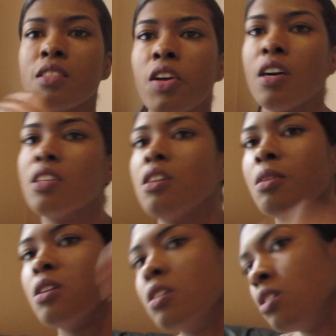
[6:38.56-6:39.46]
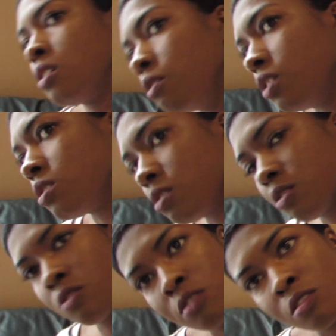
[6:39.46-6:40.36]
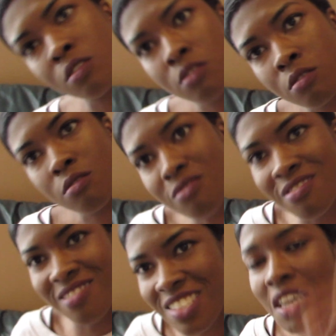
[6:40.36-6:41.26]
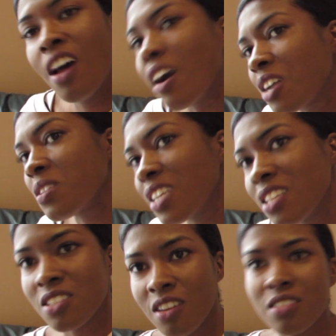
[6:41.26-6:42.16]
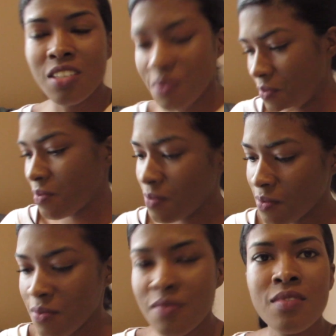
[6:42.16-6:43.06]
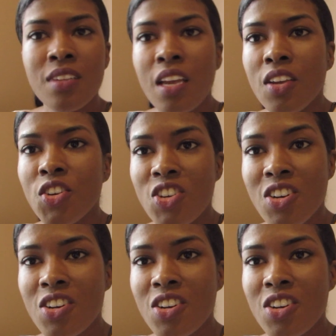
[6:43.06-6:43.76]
and I got ice on my wrist. I can relate in the songs now. Yeah.